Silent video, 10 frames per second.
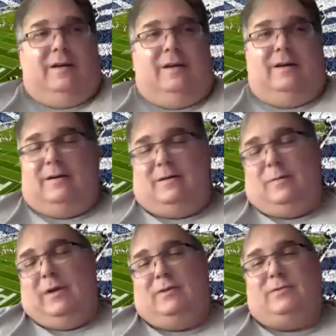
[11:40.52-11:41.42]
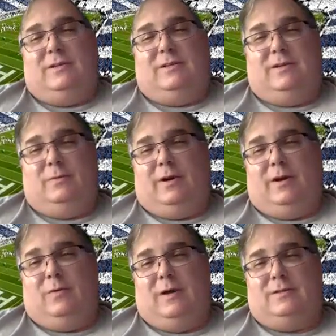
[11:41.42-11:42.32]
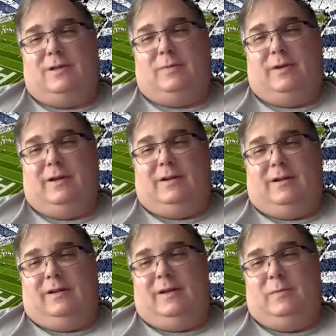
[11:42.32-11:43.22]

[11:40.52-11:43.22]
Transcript: uh, it'll be interesting to see where he winds up in, in the league.